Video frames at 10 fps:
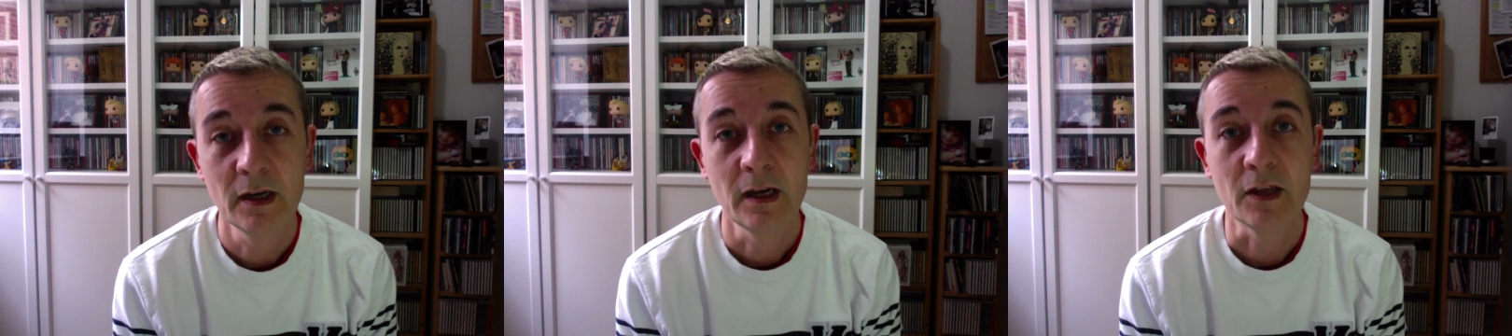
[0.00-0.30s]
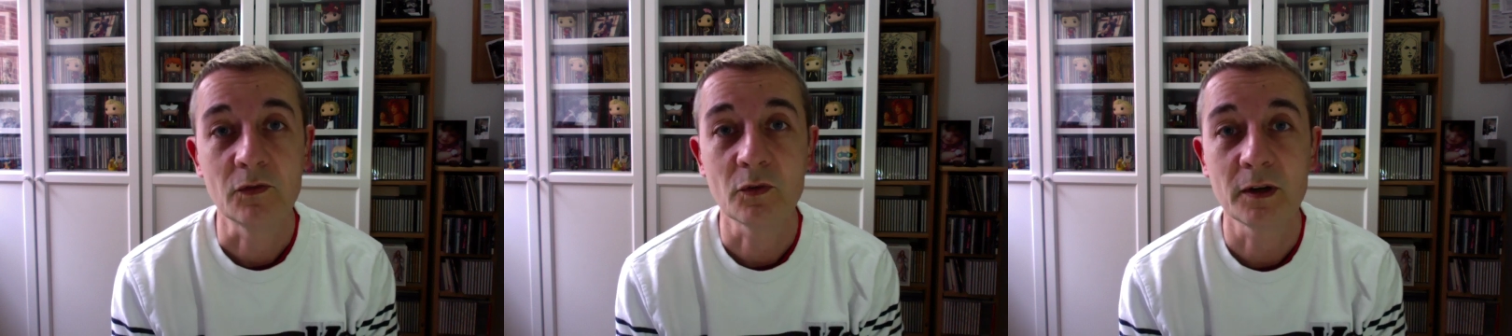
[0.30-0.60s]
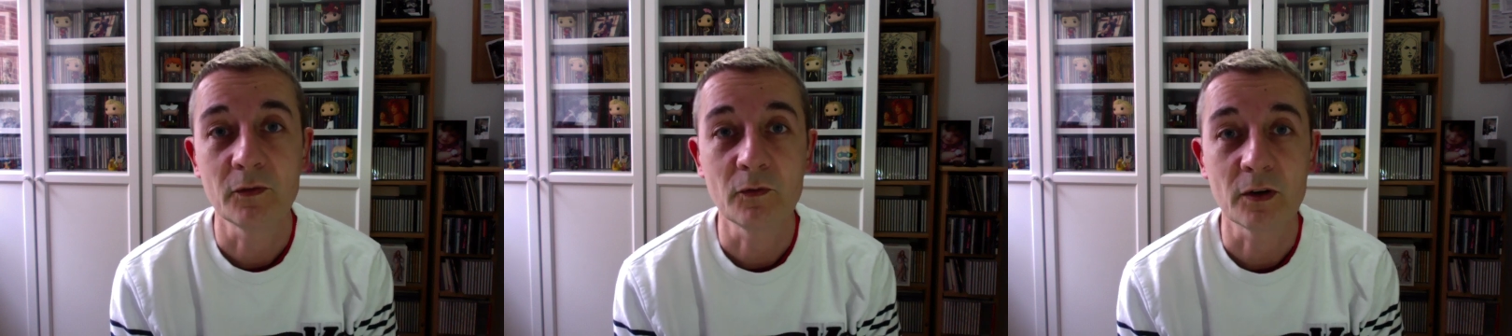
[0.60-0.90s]
It's
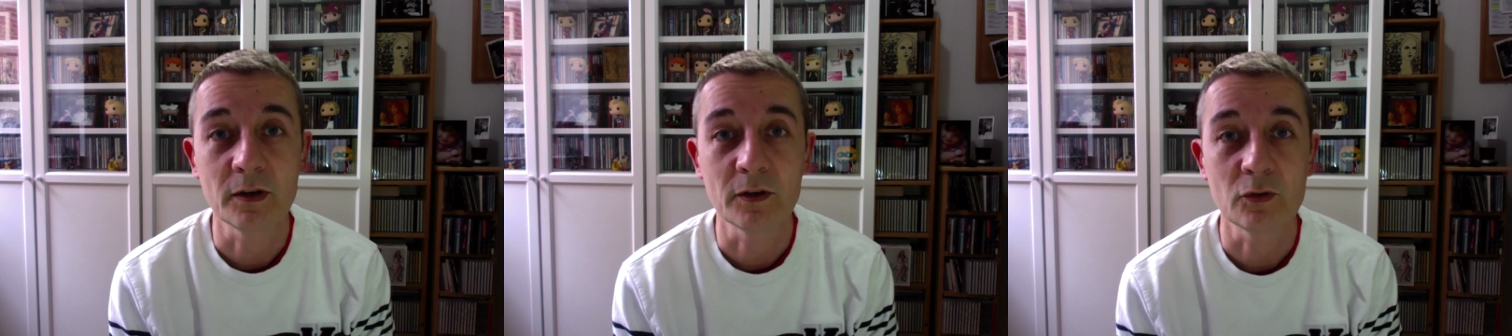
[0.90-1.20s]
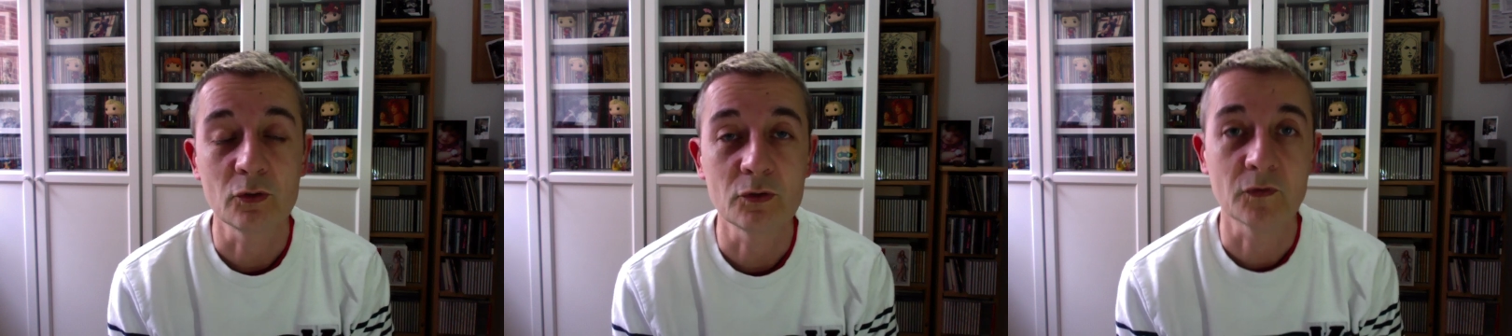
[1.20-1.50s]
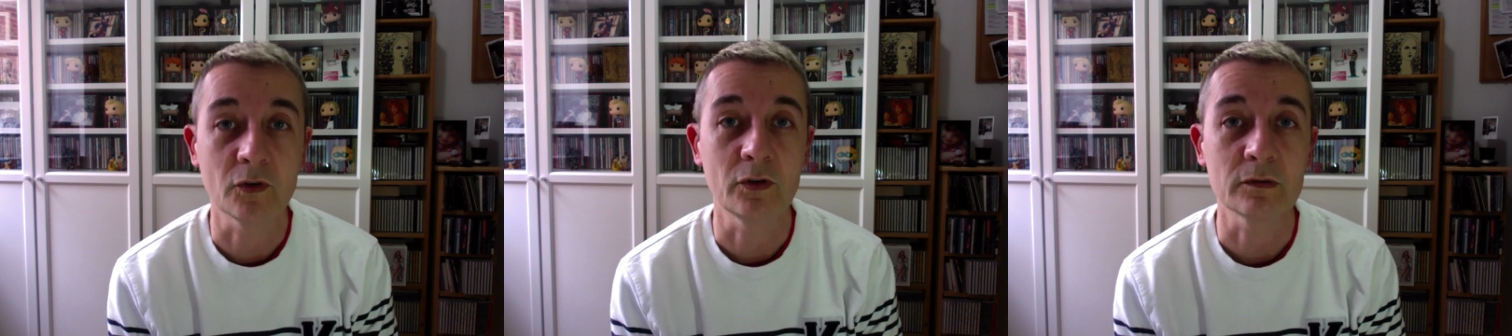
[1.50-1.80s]
very good
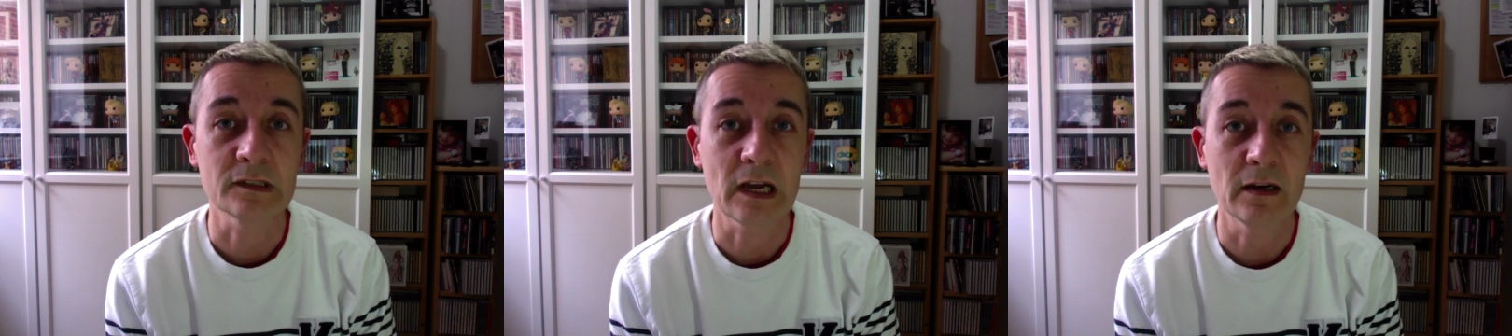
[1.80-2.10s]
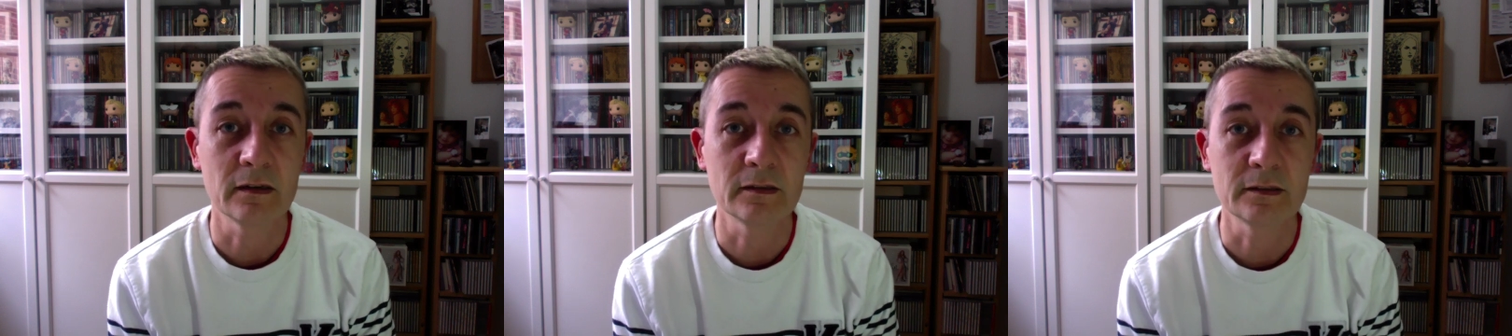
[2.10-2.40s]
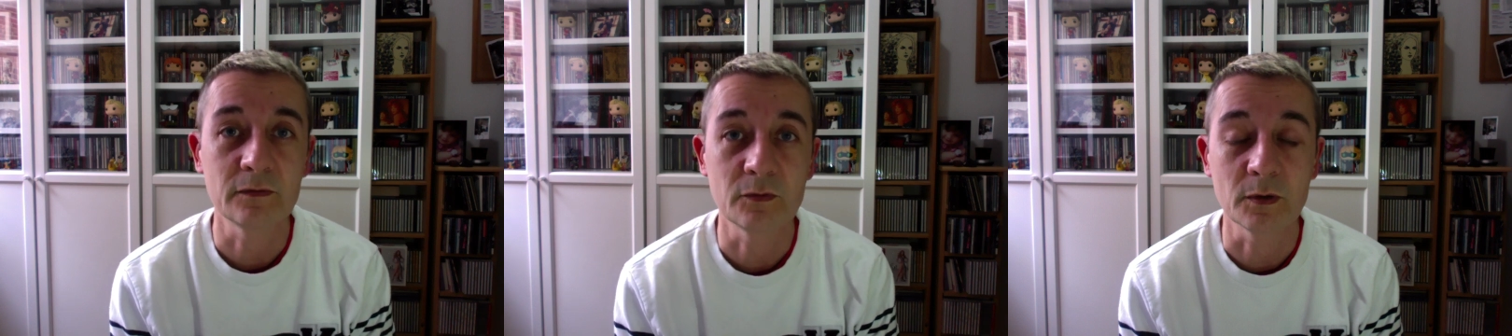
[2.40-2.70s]
for your salads
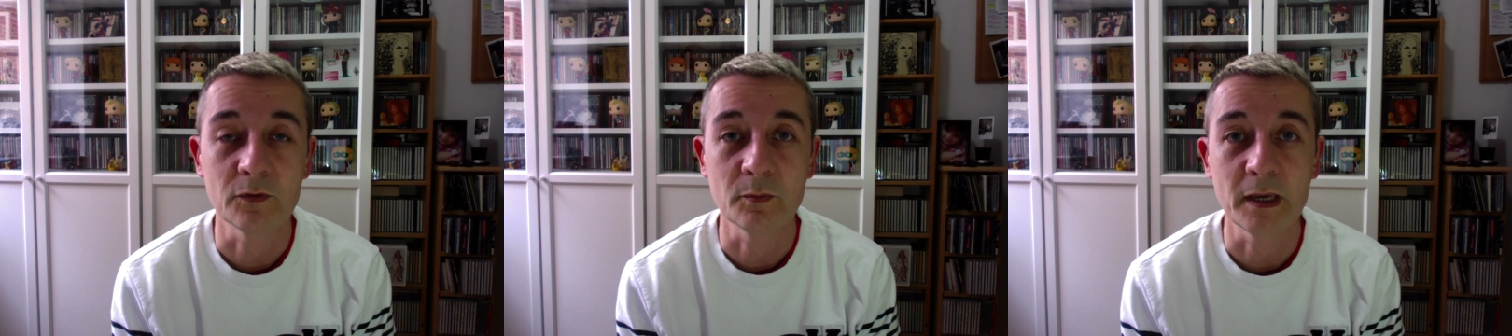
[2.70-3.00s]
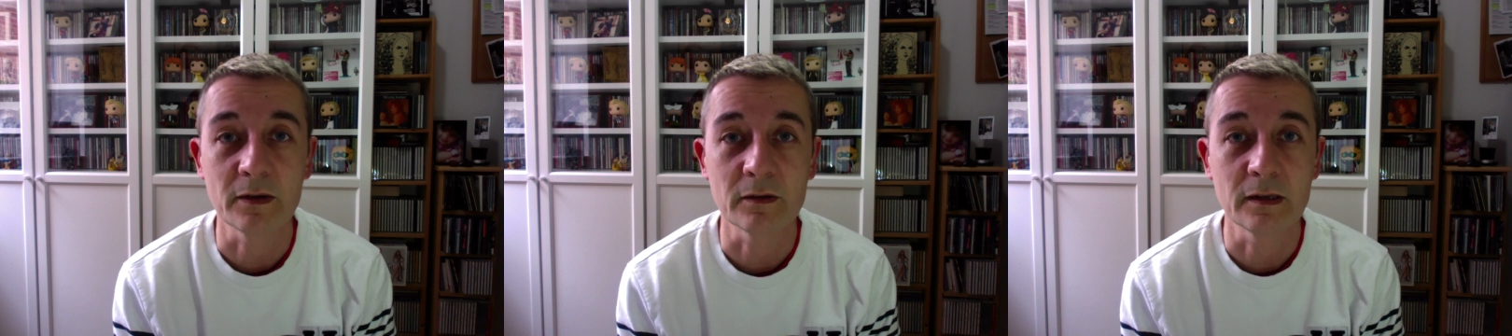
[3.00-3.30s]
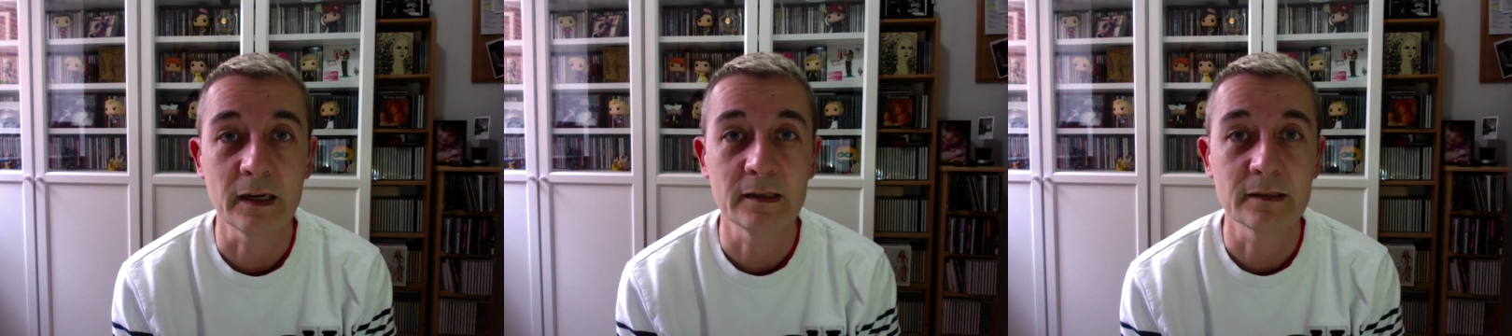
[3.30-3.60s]
if you want to make a
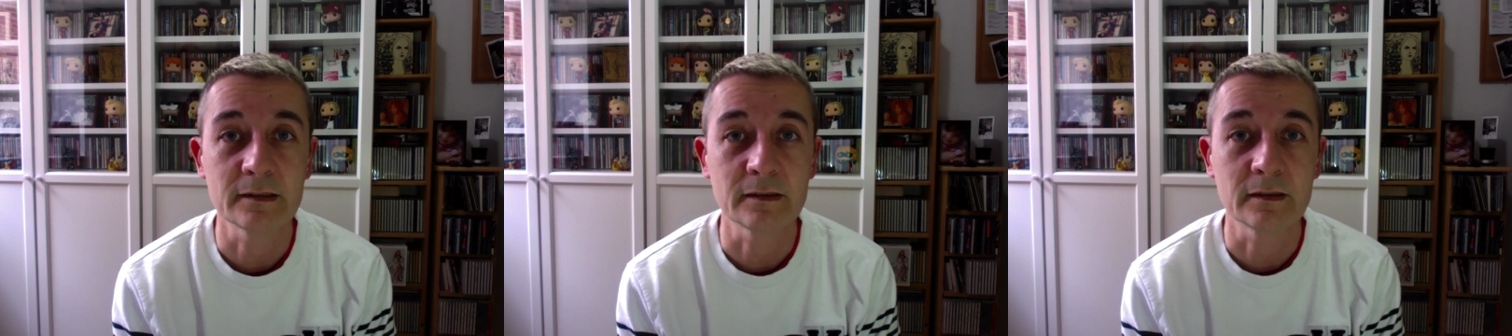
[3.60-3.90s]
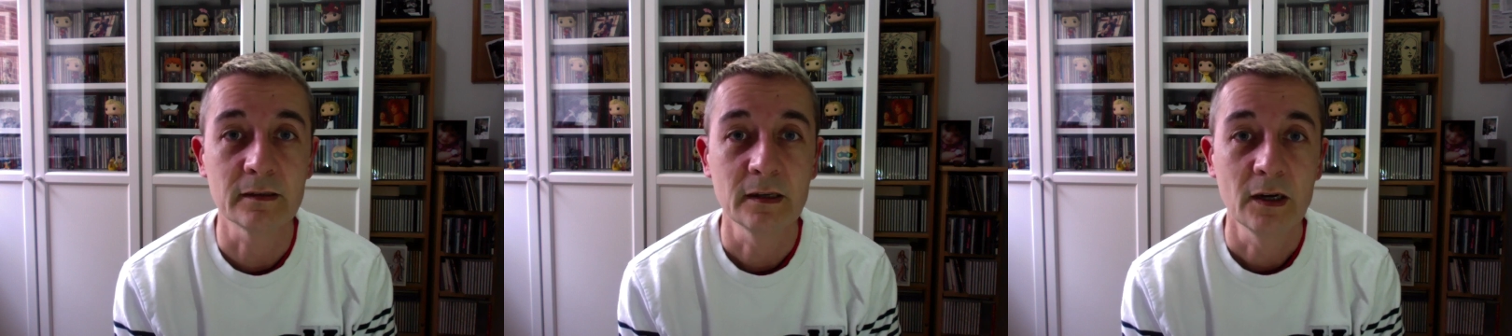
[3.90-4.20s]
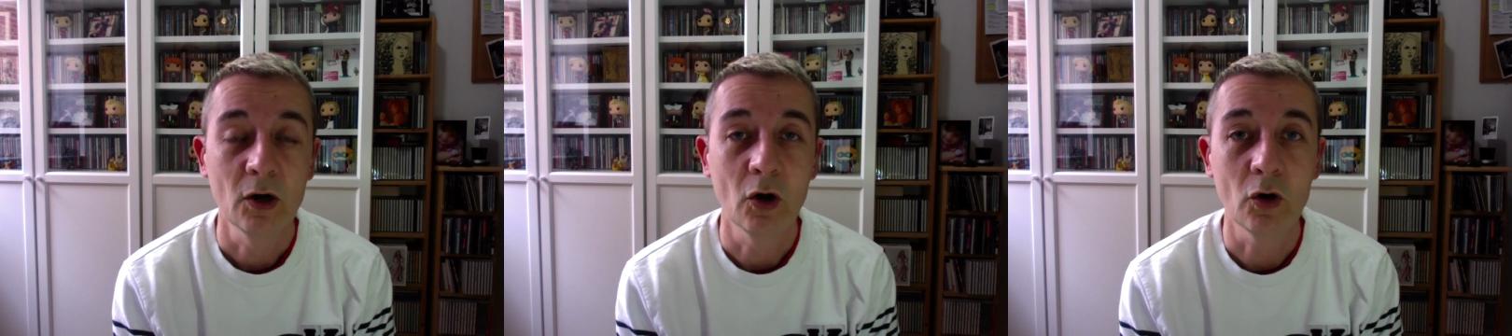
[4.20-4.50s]
nice
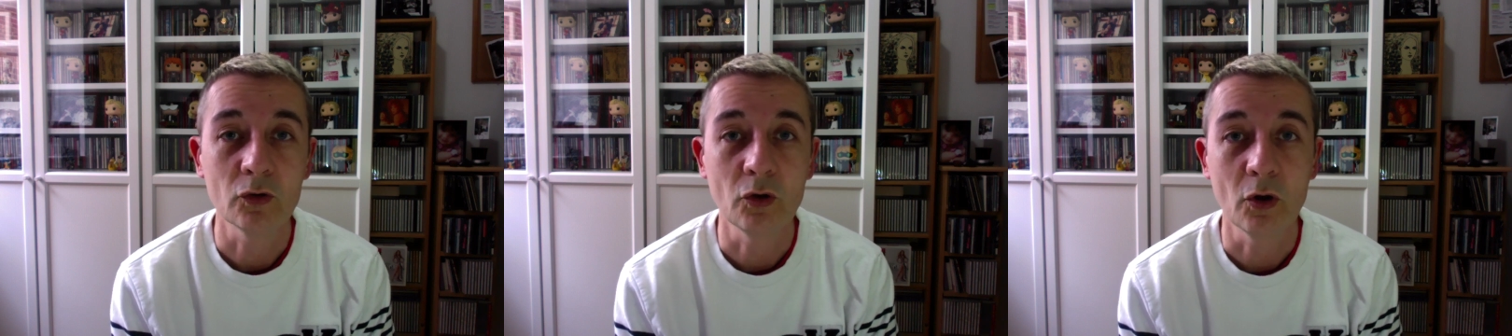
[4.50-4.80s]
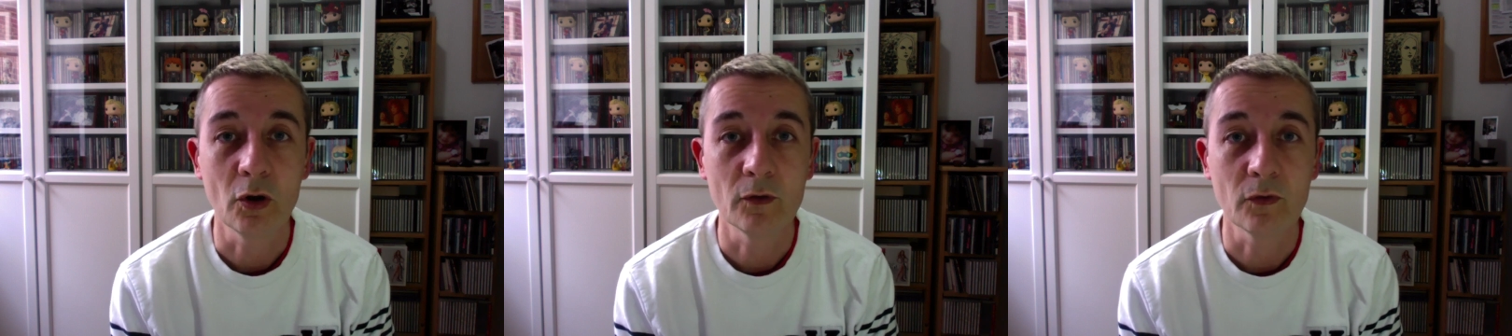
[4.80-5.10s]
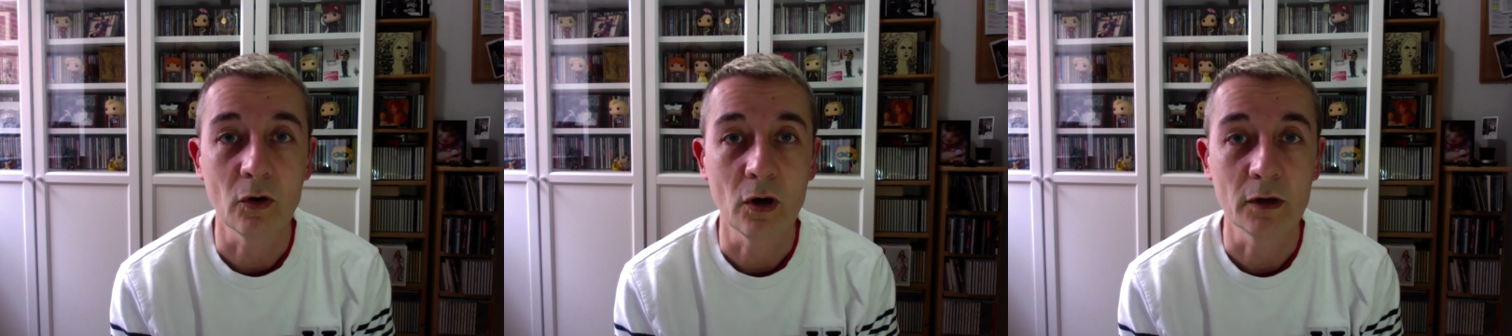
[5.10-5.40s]
hors d'oeuvre
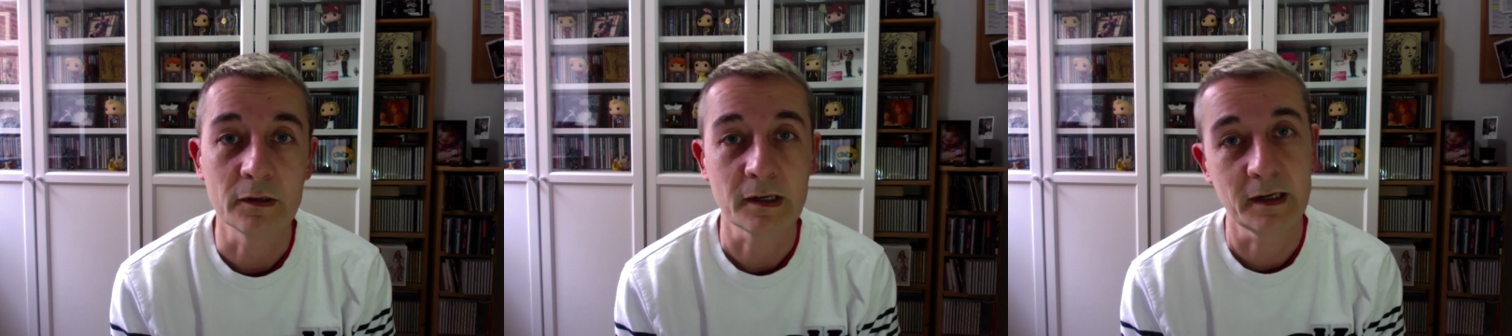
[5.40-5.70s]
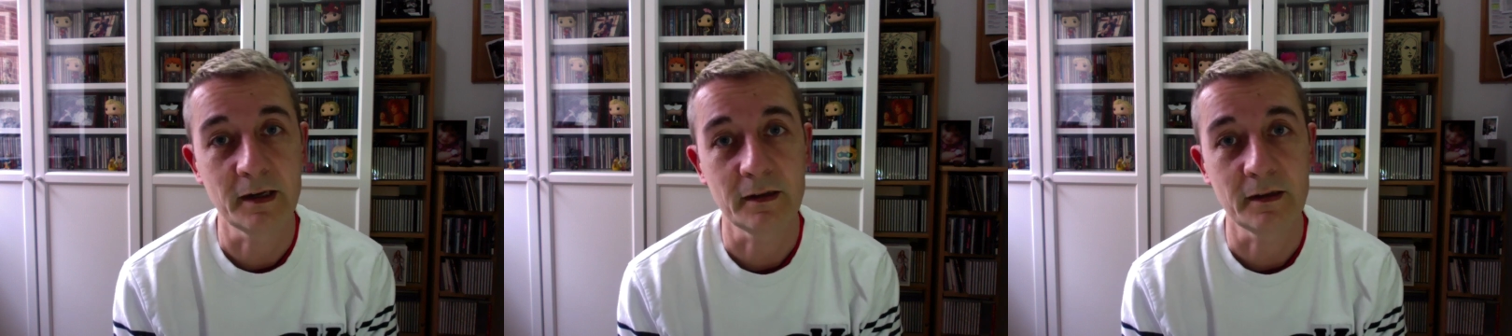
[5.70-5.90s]
or entree.